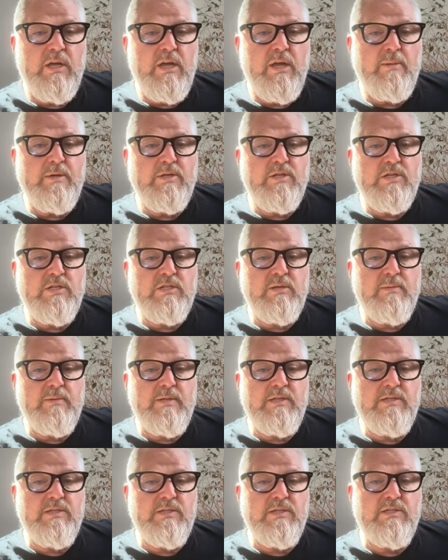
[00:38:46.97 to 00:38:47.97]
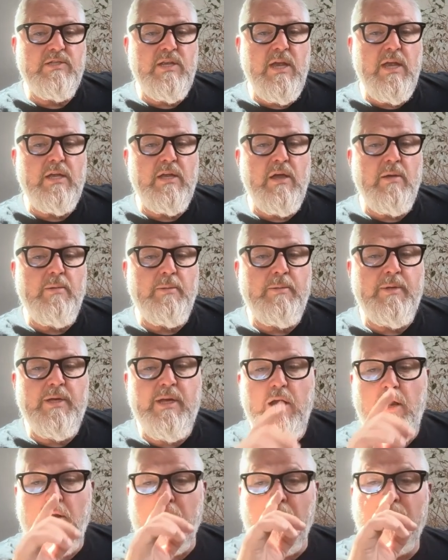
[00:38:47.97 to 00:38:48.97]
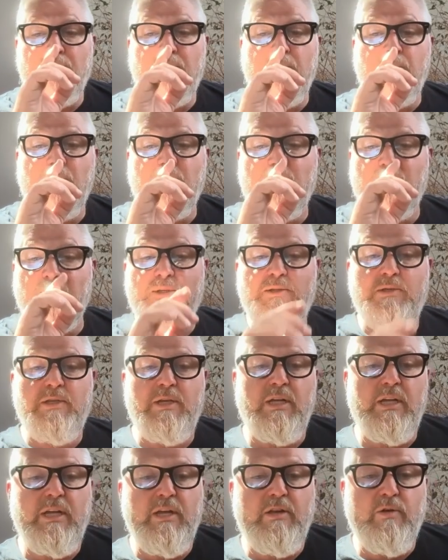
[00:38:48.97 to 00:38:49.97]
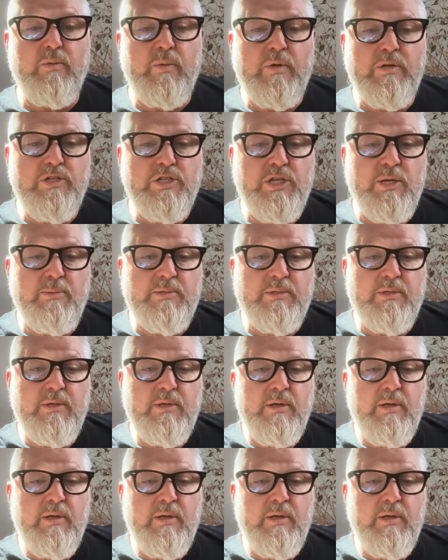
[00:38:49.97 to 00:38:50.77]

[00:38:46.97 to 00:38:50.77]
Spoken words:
I mentioned some of this inside comment, but did not list them explicitly under what shipped.